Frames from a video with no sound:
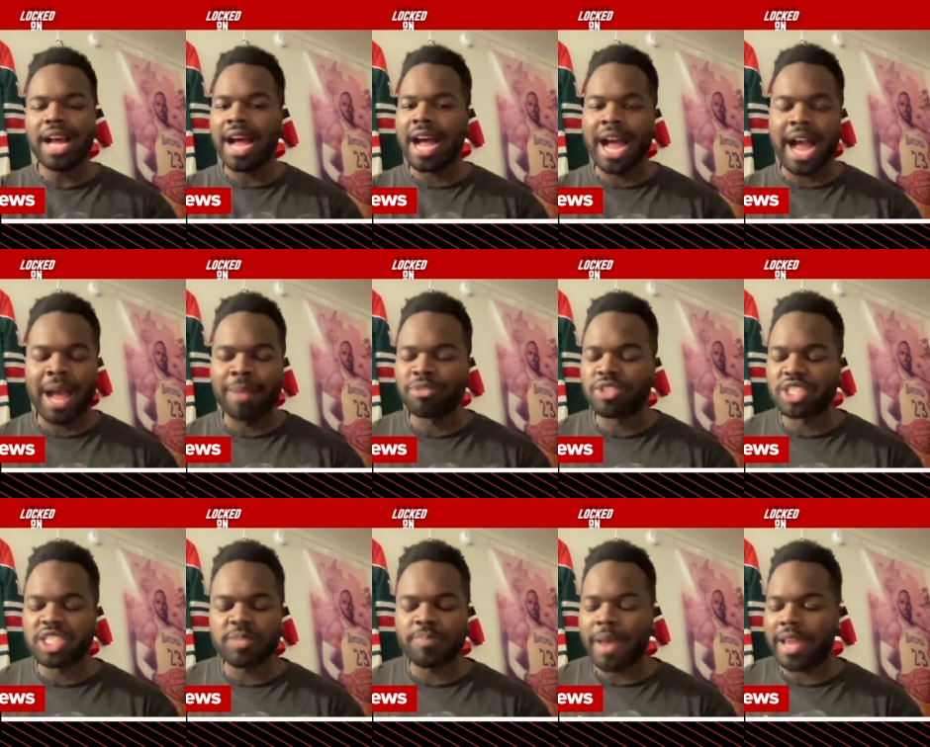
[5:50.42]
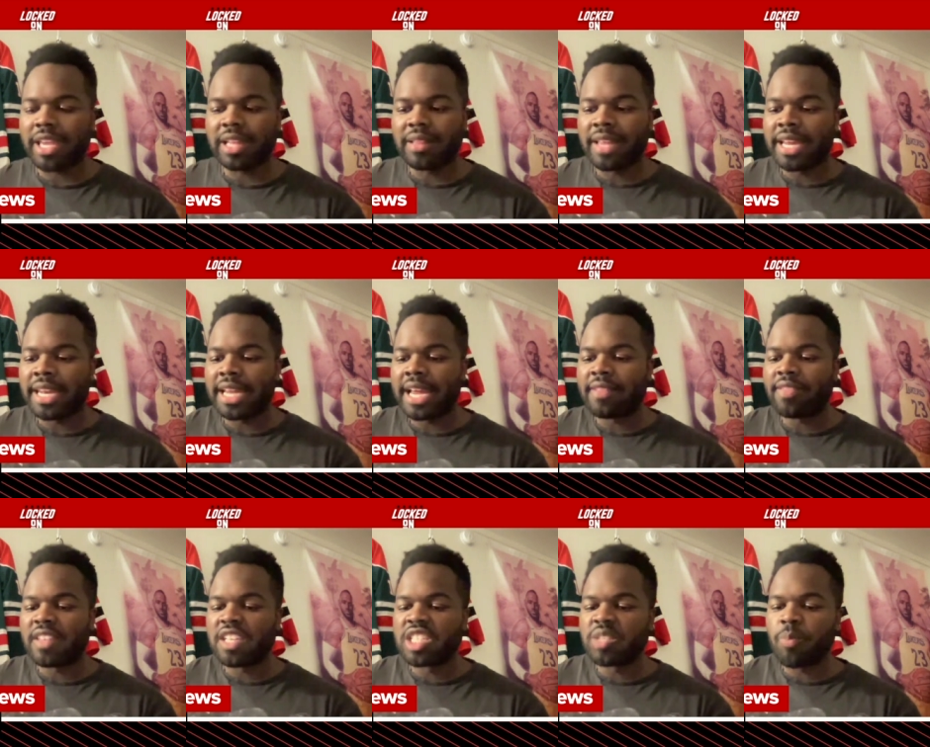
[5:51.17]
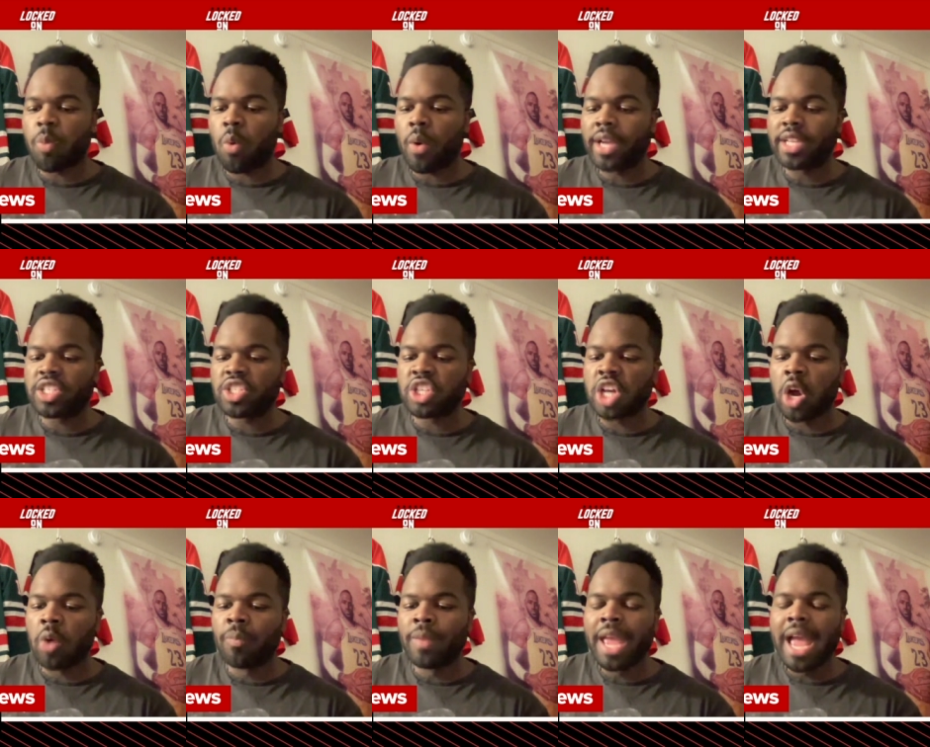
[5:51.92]
uh, I'm just speculating at this point.
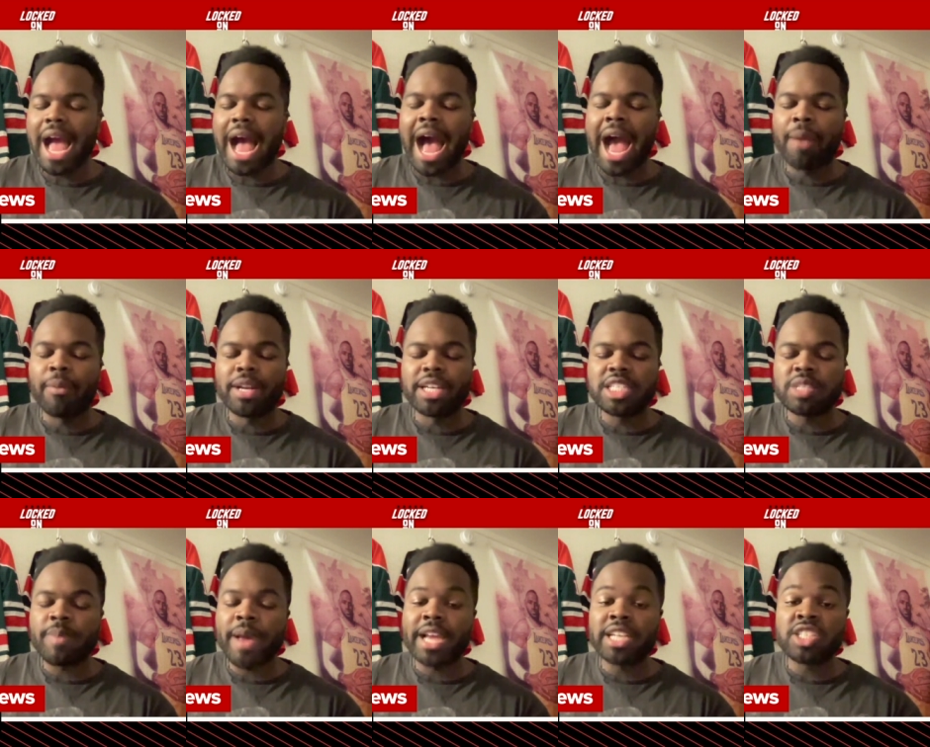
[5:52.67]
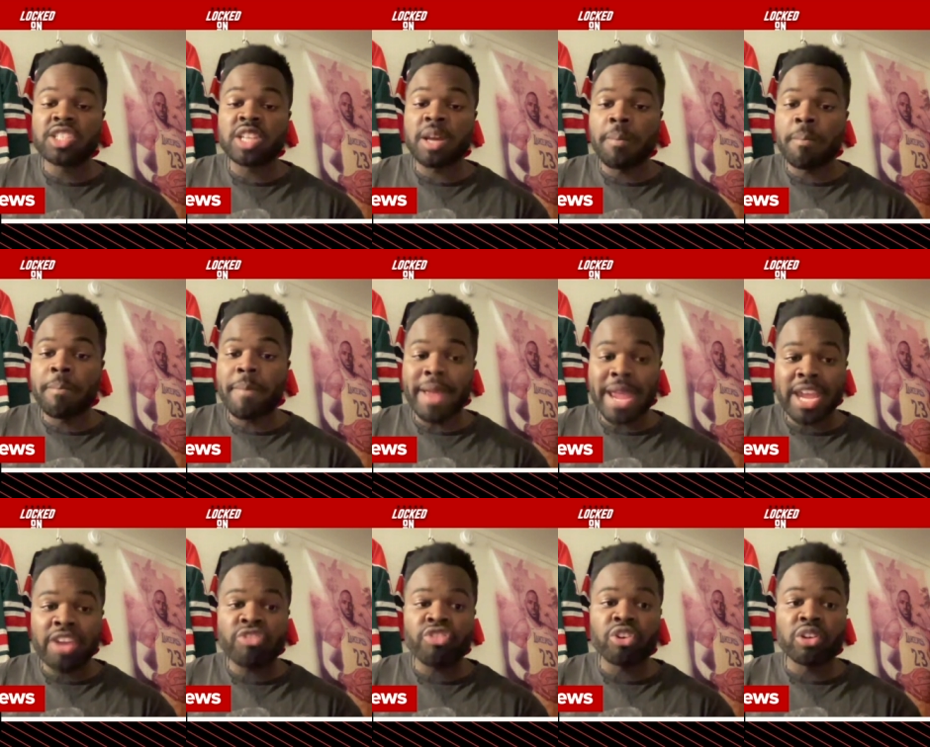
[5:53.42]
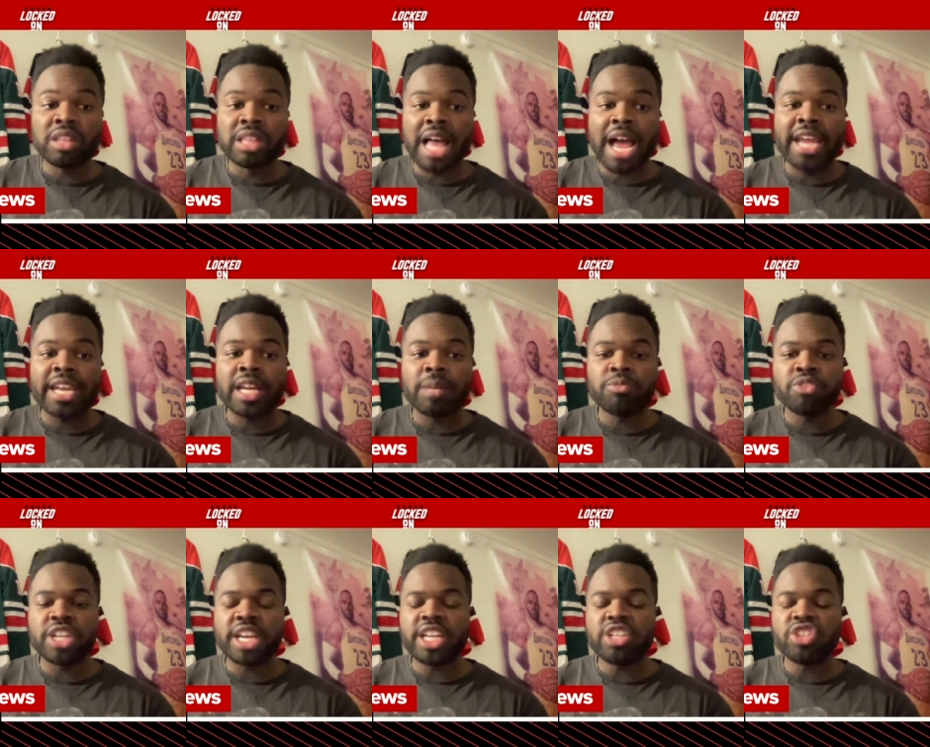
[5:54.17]
So I would expect some major
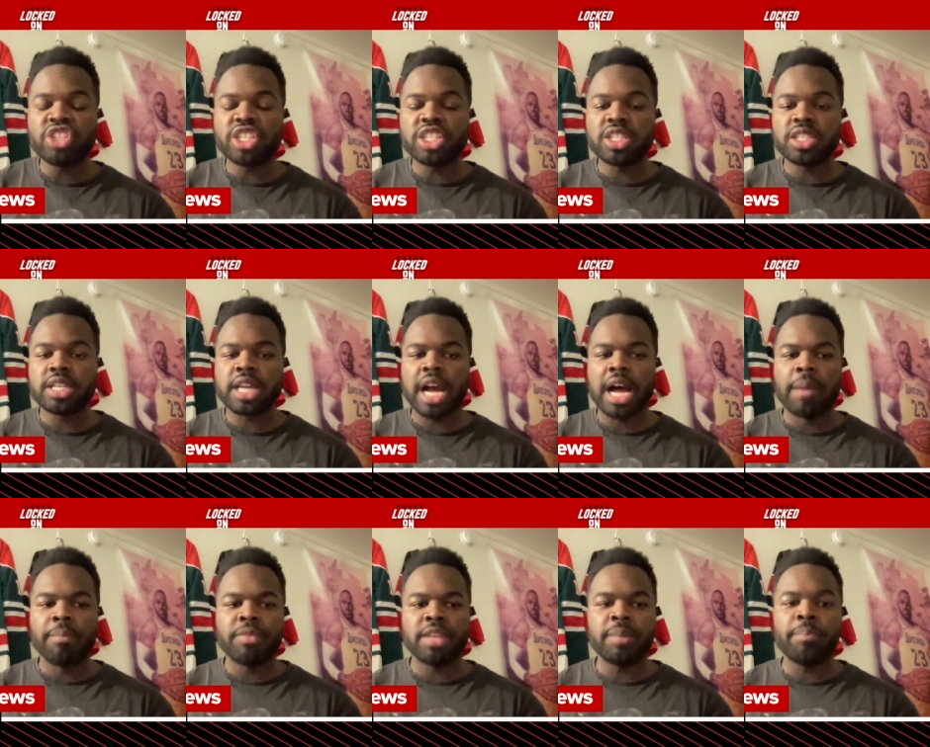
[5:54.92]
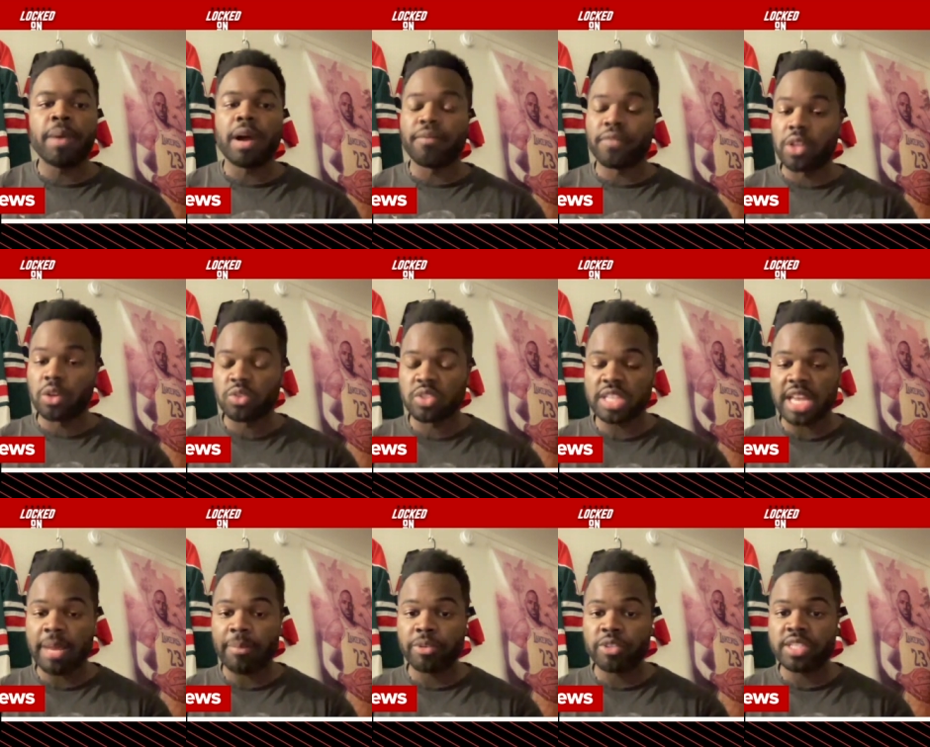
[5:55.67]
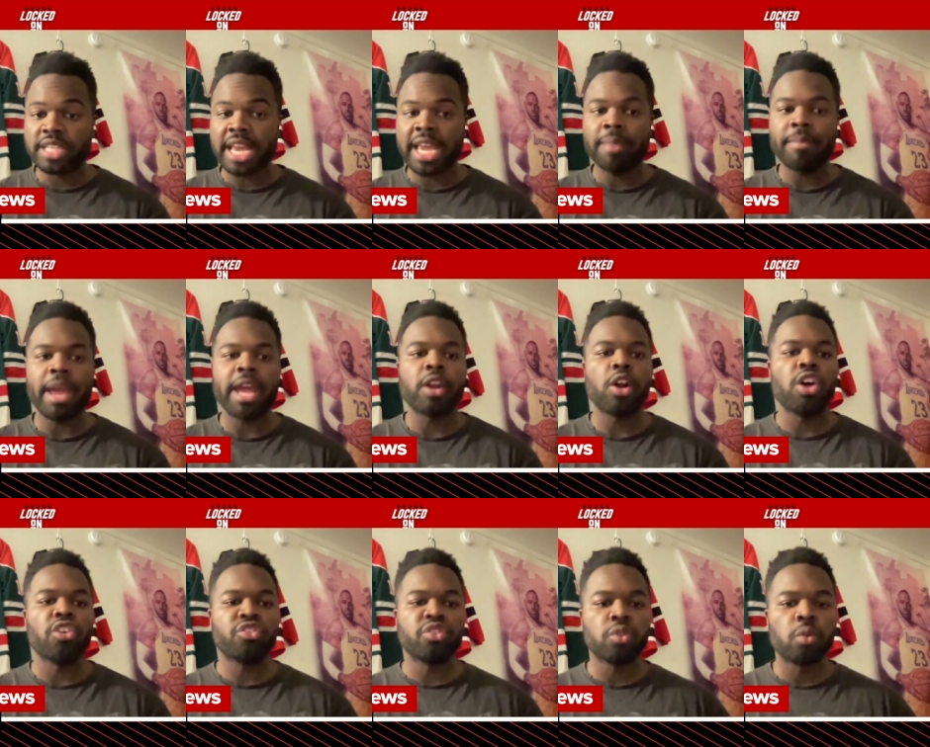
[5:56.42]
lineup changes come the Buffalo Sabres game and
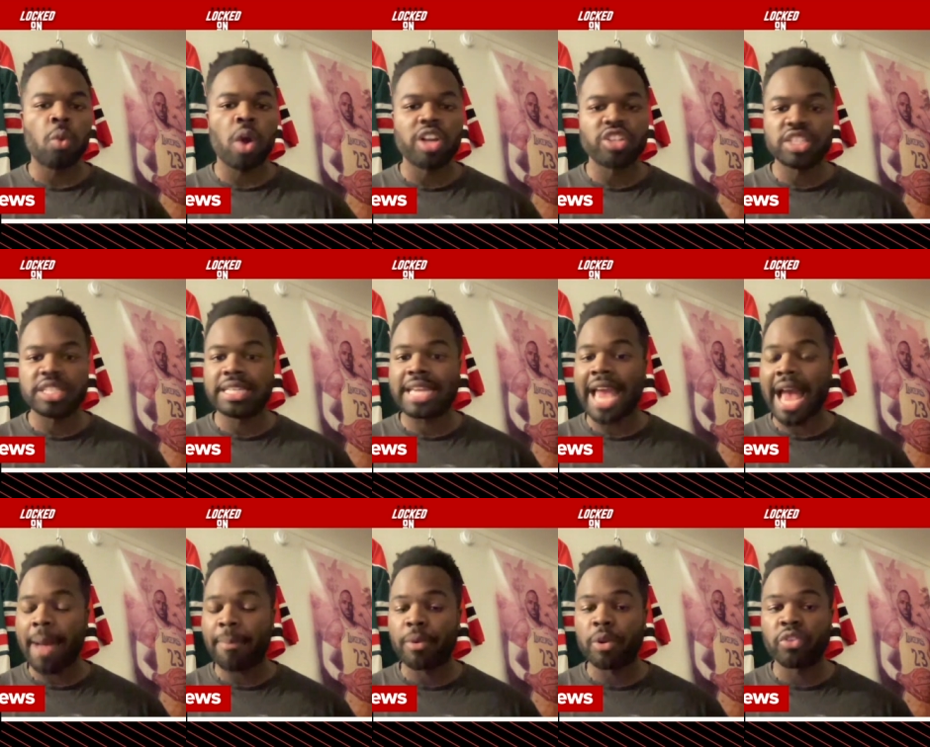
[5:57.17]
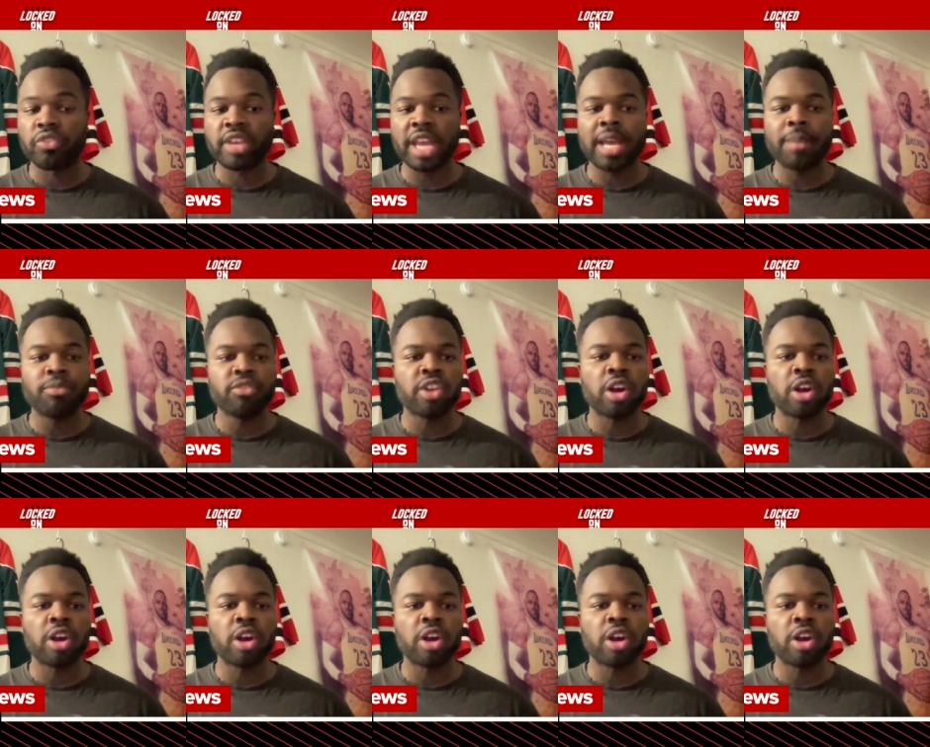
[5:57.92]
also the Washington Capitals game.